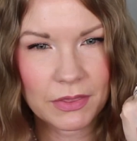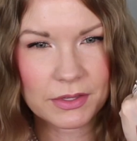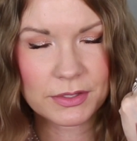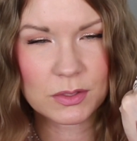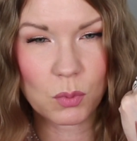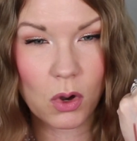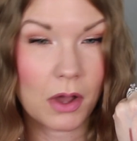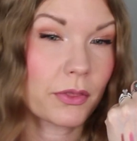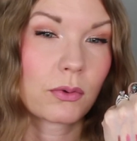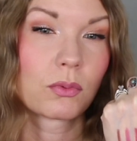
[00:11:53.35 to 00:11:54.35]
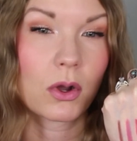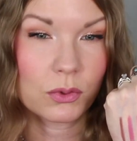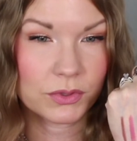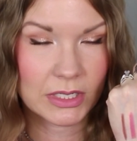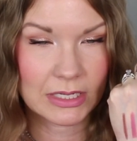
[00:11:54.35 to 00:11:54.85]
This is more on the
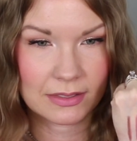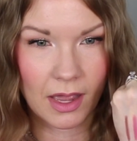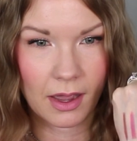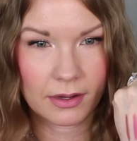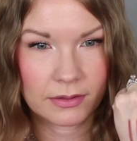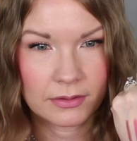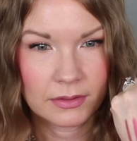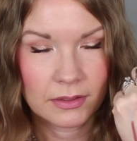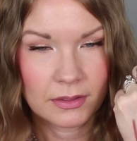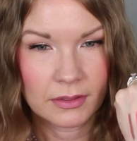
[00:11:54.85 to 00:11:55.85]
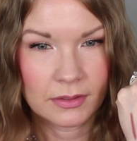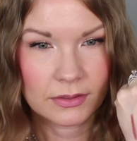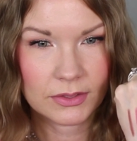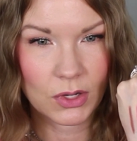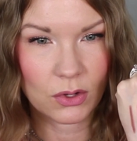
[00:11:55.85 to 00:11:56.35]
rosy side,
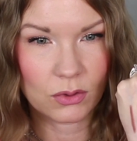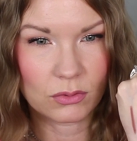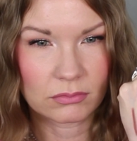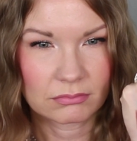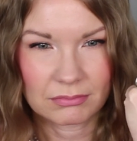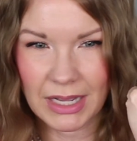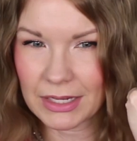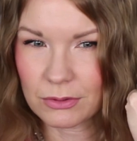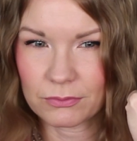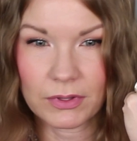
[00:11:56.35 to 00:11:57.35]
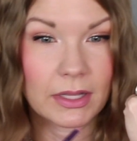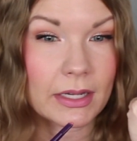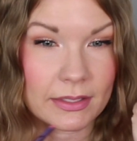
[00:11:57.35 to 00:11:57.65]
so I don't feel like